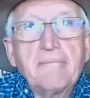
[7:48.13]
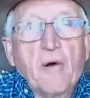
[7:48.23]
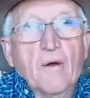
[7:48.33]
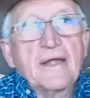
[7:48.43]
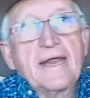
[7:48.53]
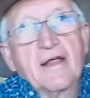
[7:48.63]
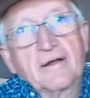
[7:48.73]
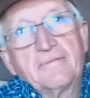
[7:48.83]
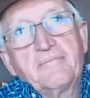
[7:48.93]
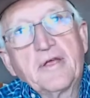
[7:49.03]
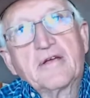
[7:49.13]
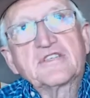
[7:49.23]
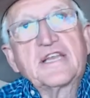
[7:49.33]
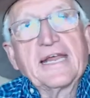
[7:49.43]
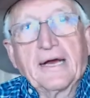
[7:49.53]
born here. Here's the
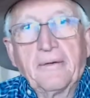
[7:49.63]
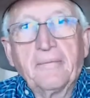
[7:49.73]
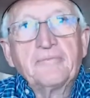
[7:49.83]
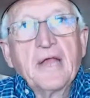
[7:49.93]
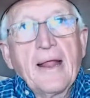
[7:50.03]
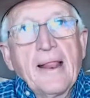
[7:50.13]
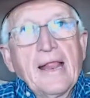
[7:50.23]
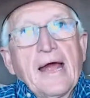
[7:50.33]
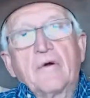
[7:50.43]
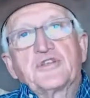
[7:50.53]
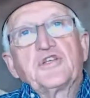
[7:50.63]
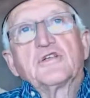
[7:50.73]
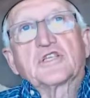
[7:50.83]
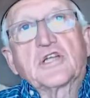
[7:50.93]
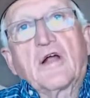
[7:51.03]
deal. I want
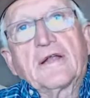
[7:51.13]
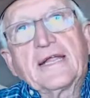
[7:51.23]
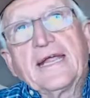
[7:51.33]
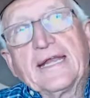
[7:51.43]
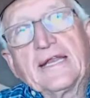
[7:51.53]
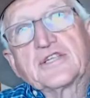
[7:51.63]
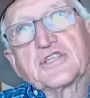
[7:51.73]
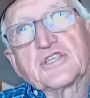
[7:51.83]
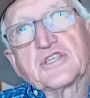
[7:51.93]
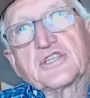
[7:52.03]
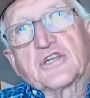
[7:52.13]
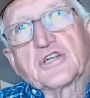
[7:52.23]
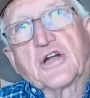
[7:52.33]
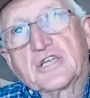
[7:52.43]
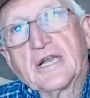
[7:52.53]
you to start eating starting
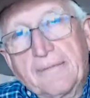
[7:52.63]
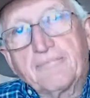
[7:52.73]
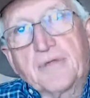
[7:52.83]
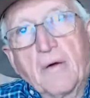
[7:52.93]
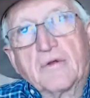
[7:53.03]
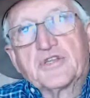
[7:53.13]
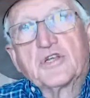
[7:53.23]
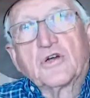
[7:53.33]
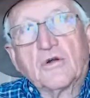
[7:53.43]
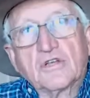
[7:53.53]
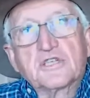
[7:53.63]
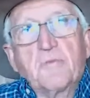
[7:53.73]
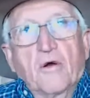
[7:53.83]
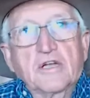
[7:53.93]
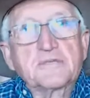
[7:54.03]
tonight. I want you to go to the
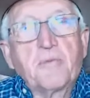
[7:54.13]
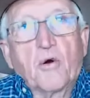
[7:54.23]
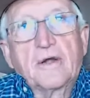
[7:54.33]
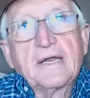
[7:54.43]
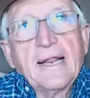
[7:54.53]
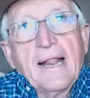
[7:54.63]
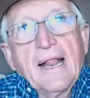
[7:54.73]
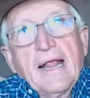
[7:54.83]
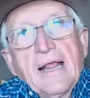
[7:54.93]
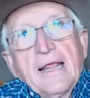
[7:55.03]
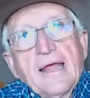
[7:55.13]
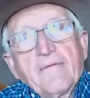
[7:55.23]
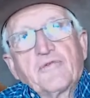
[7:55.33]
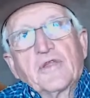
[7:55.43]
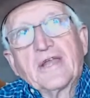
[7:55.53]
smorgasbord,
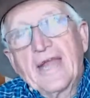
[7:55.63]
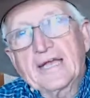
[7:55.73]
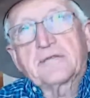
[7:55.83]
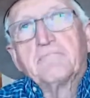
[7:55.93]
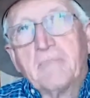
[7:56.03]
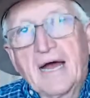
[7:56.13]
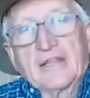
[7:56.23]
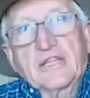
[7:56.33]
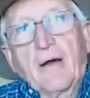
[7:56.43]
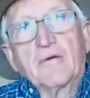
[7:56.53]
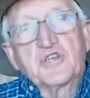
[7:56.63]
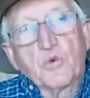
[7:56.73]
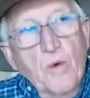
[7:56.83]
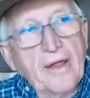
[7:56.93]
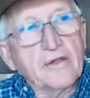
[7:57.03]
and for the next month, I want you
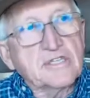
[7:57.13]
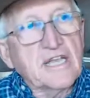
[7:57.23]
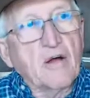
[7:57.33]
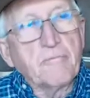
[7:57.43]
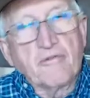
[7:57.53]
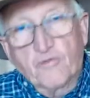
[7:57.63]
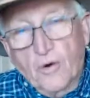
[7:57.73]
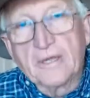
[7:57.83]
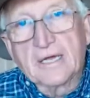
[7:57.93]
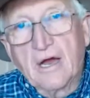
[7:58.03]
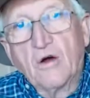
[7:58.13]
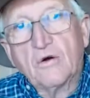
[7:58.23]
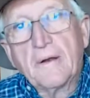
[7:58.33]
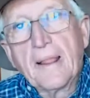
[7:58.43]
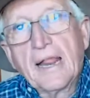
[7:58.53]
to weigh yourself before you
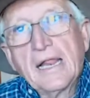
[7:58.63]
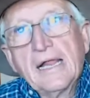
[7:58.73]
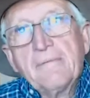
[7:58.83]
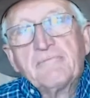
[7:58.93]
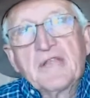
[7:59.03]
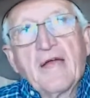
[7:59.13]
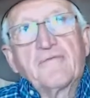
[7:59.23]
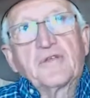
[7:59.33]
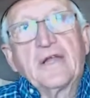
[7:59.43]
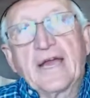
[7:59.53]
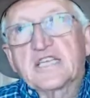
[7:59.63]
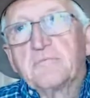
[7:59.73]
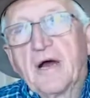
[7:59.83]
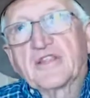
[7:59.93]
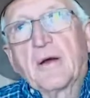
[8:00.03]
go. And for the next
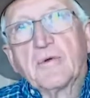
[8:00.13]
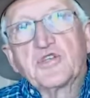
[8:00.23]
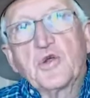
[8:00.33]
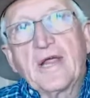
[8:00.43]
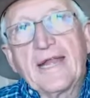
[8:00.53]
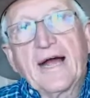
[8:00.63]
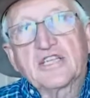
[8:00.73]
month, I want you to eat out